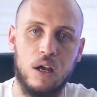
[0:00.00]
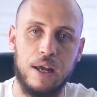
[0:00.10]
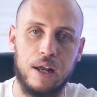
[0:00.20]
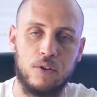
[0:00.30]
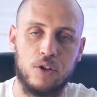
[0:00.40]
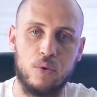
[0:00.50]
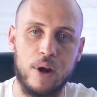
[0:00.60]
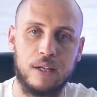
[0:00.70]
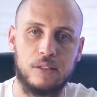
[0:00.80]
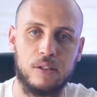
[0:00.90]
and our
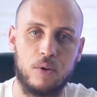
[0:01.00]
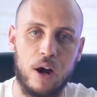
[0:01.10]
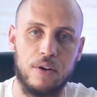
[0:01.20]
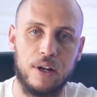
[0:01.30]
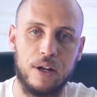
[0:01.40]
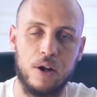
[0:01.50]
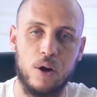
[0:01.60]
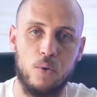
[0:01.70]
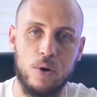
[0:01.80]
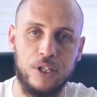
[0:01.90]
direct surrounding
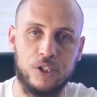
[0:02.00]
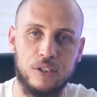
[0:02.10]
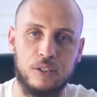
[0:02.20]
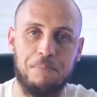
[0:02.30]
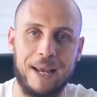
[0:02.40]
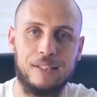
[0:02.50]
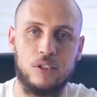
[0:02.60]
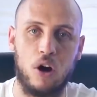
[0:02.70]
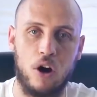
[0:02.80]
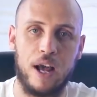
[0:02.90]
regions
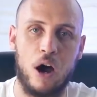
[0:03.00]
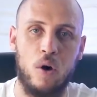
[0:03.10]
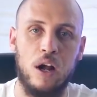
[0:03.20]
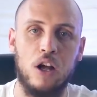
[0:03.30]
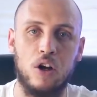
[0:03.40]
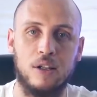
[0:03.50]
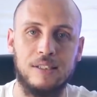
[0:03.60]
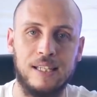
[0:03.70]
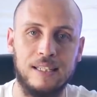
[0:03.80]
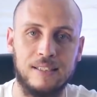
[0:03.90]
based on our
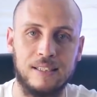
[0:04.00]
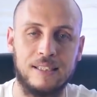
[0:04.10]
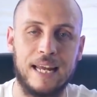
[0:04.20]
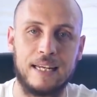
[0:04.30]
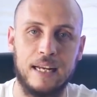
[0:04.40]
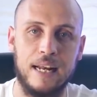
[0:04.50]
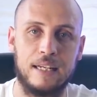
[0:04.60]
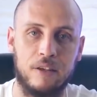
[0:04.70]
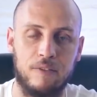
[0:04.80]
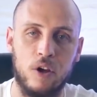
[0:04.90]
consensus and
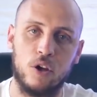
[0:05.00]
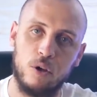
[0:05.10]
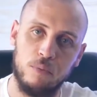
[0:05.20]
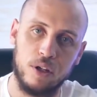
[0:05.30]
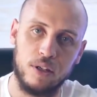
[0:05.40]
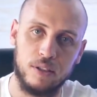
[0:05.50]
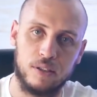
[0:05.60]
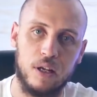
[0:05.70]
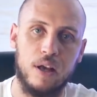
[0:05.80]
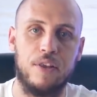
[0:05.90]
collective
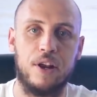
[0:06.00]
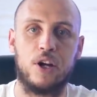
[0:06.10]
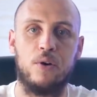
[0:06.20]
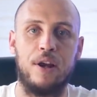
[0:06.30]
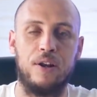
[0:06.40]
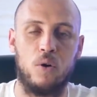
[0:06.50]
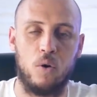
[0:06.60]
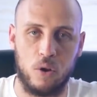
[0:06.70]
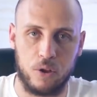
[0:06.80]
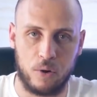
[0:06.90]
communities that are created
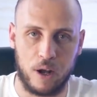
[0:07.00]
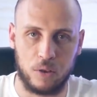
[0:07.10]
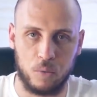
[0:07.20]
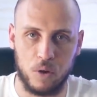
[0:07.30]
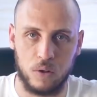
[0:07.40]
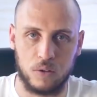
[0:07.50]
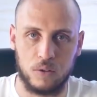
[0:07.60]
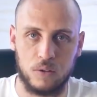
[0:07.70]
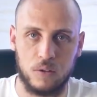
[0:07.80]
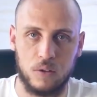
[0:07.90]
all throughout the world.